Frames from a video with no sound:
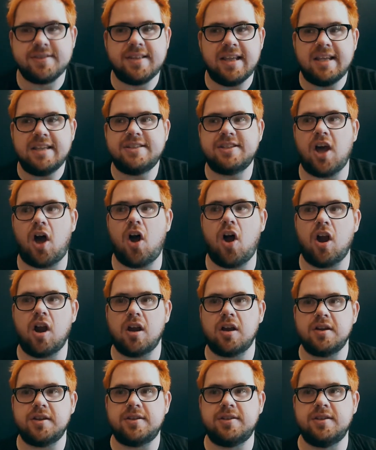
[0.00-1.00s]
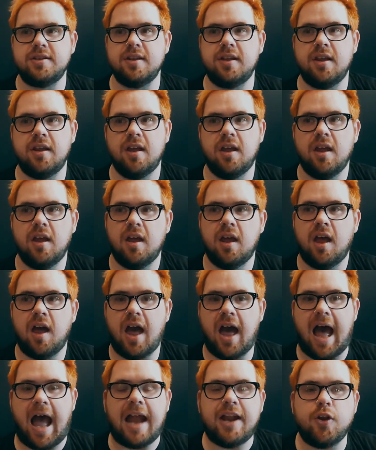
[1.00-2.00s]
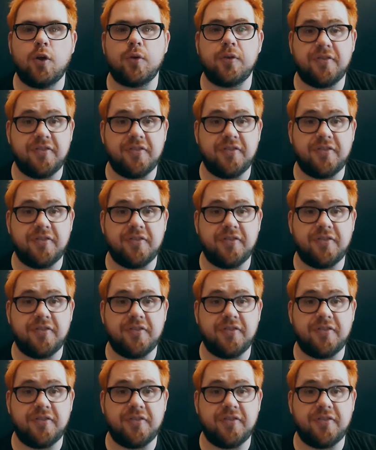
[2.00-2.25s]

These aren't, I don't